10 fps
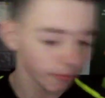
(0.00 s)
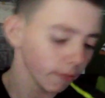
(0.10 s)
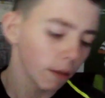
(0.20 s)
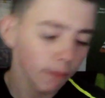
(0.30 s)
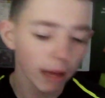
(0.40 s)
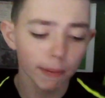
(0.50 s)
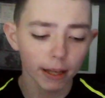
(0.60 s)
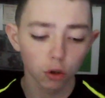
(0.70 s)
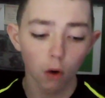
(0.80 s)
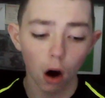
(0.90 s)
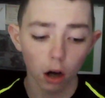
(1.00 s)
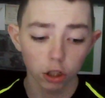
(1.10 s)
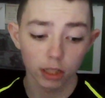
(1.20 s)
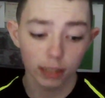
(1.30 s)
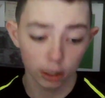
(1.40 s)
maybe Joe Hart should
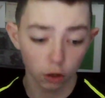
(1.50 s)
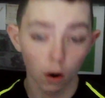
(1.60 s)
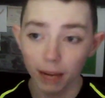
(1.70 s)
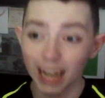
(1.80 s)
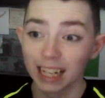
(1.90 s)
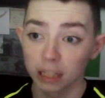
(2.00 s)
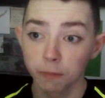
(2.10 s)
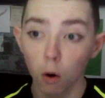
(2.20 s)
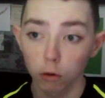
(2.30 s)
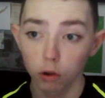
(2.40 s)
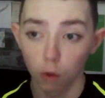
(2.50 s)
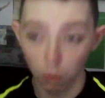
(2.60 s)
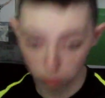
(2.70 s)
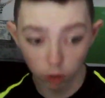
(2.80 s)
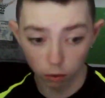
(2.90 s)
have said, you know, I'm getting this ball, so,
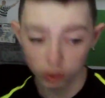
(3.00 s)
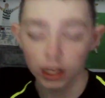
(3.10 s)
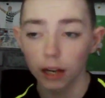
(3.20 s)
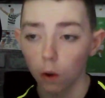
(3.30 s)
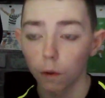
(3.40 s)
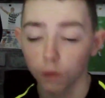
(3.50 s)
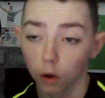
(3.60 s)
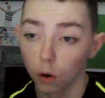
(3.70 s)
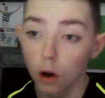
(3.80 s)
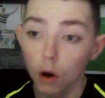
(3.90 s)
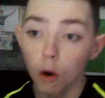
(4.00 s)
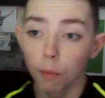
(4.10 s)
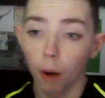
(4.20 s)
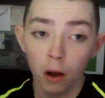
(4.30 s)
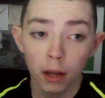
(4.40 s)
you know, stand off, you know.
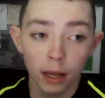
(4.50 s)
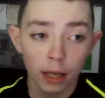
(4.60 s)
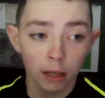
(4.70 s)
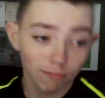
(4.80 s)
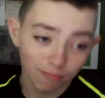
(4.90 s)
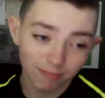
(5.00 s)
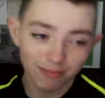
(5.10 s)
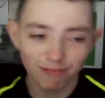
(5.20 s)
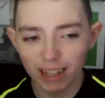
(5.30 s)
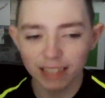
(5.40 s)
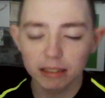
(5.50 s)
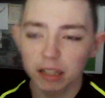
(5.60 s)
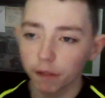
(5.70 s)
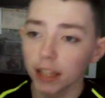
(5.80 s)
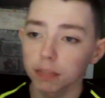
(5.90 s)
But it's
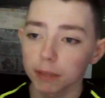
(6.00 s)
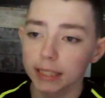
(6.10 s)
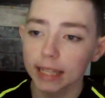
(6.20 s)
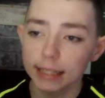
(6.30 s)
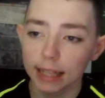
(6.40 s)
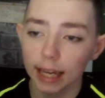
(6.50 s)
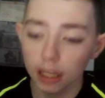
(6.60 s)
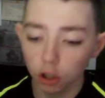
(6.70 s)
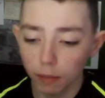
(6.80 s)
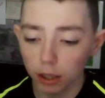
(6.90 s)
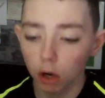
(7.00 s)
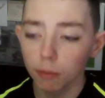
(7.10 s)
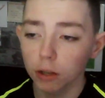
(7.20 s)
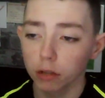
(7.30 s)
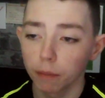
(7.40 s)
defence mistakes again. You know,
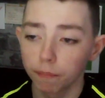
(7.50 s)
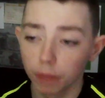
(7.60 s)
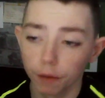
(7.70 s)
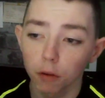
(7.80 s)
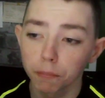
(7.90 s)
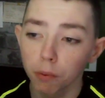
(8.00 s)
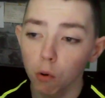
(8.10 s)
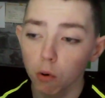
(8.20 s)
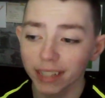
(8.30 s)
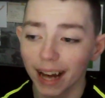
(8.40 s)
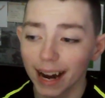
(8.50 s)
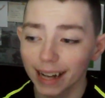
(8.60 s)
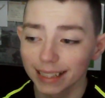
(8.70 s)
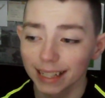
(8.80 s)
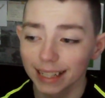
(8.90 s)
Montgomery's on the front post,
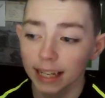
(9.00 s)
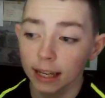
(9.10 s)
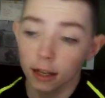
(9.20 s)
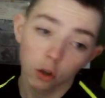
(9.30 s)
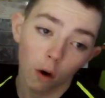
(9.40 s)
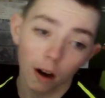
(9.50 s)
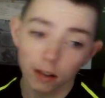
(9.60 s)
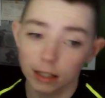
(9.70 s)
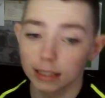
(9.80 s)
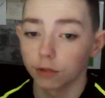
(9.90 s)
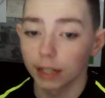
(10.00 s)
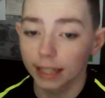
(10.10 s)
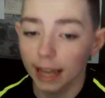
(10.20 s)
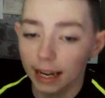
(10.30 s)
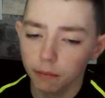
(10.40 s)
and Joe Hart thinks he's going to
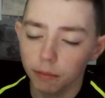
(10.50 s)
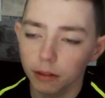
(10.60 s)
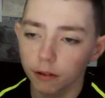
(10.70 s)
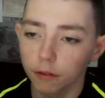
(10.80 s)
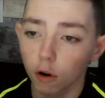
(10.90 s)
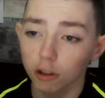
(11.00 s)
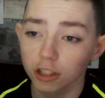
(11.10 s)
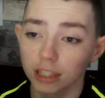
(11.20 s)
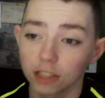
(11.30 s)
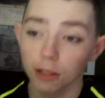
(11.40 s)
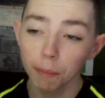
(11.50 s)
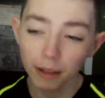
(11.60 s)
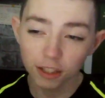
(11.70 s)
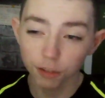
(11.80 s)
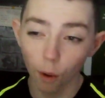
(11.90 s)
get it, but unfortunately he's just a
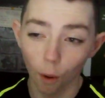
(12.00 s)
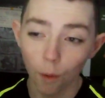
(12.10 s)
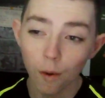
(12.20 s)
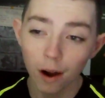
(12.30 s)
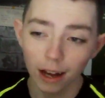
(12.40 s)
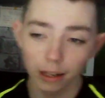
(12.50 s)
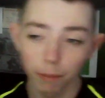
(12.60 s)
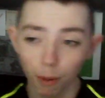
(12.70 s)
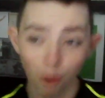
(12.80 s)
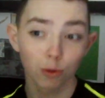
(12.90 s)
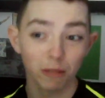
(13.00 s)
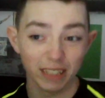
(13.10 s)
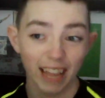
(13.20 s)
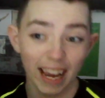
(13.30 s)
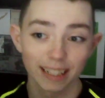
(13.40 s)
bit small, and the ball goes over his
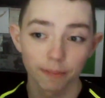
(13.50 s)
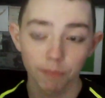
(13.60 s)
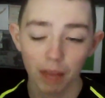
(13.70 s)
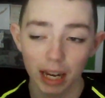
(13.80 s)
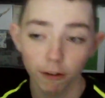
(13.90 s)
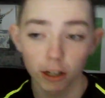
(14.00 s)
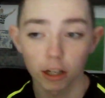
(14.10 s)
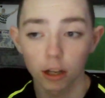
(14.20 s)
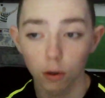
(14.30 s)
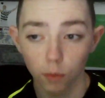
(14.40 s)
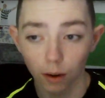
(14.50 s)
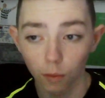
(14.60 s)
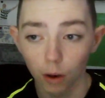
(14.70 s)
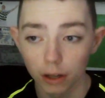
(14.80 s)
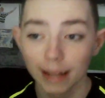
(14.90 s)
head, and it goes
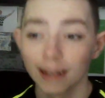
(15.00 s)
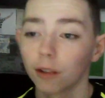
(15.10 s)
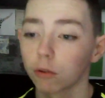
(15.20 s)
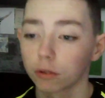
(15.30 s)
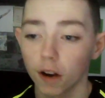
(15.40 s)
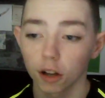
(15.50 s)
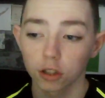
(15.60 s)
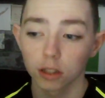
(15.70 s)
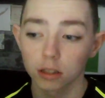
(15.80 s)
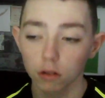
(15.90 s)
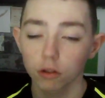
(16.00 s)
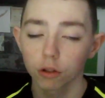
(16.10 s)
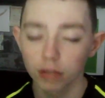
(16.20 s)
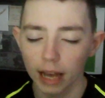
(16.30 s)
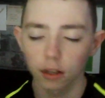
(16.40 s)
1-1. Lewis Ferguson, it's a
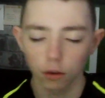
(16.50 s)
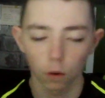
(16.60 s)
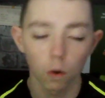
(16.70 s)
good header though.